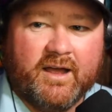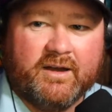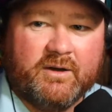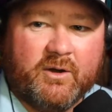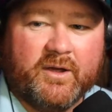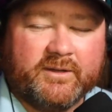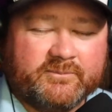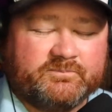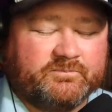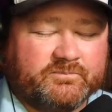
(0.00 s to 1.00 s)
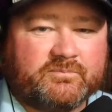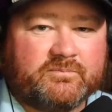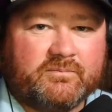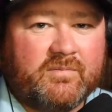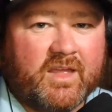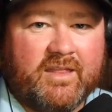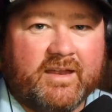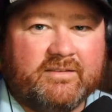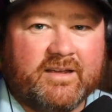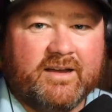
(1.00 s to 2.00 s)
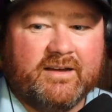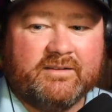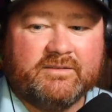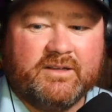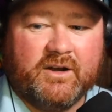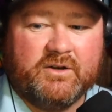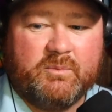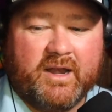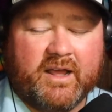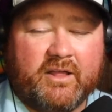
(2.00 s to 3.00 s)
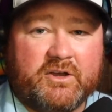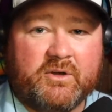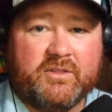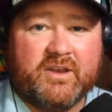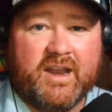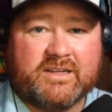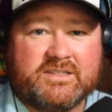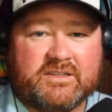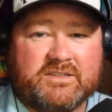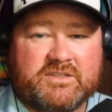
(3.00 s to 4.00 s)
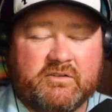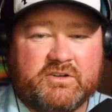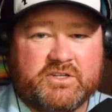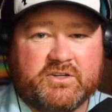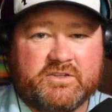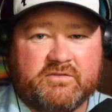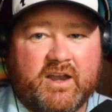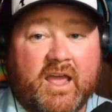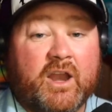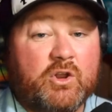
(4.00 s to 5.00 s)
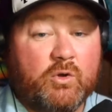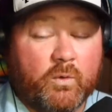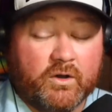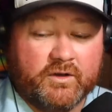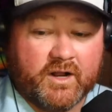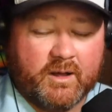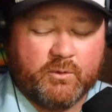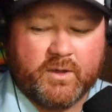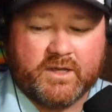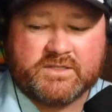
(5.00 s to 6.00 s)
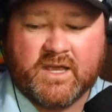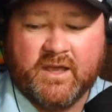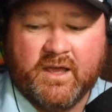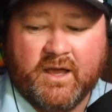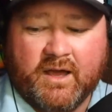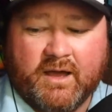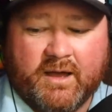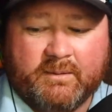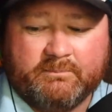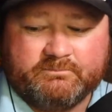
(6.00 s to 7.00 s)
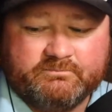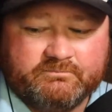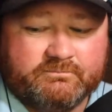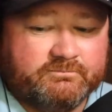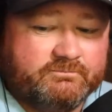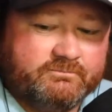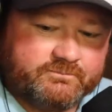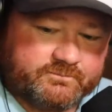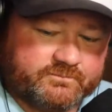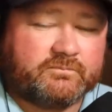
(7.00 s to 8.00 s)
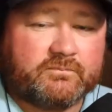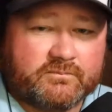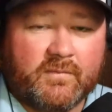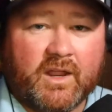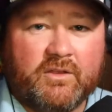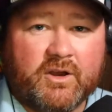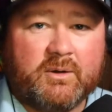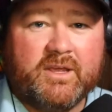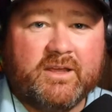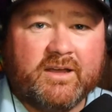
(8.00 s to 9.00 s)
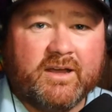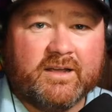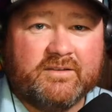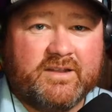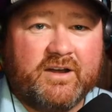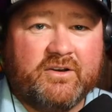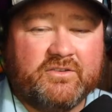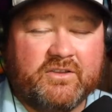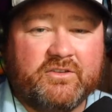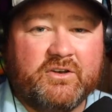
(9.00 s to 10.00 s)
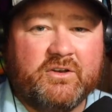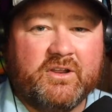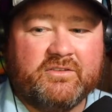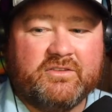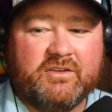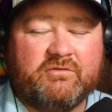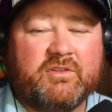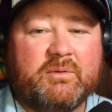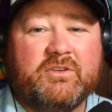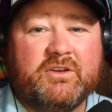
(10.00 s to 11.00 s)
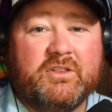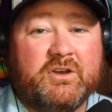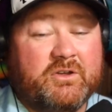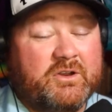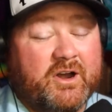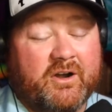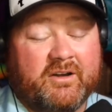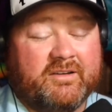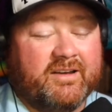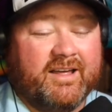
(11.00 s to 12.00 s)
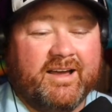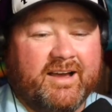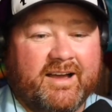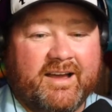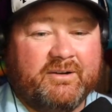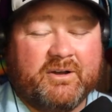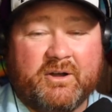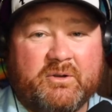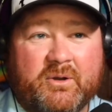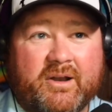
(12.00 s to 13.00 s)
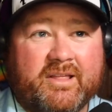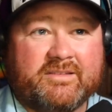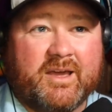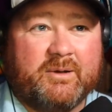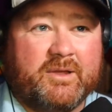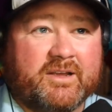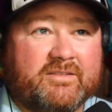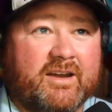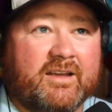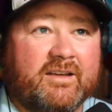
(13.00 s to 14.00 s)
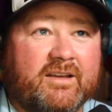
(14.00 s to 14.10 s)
knowing that depending how they do at the next Silver Series event at New World in a couple of weeks, they're going to be contenders as the flips into the new year. And I don't care who you are, that's got to be exciting,